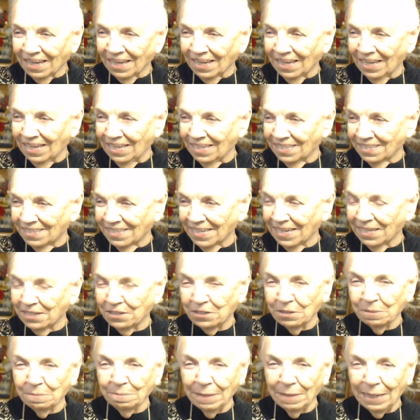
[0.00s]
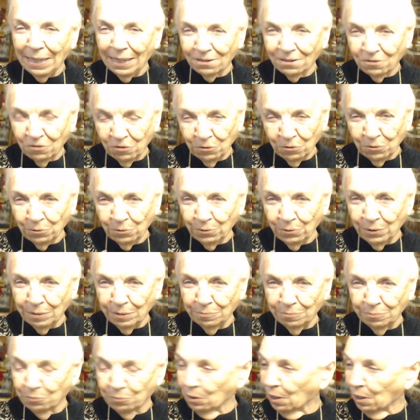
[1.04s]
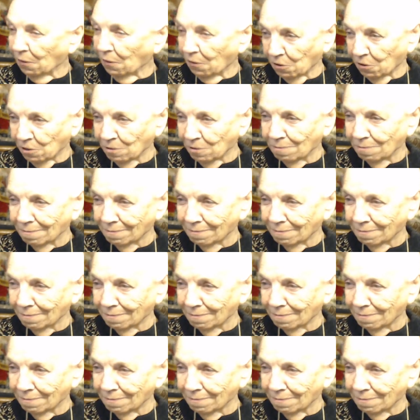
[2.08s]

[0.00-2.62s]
It takes him back to the brother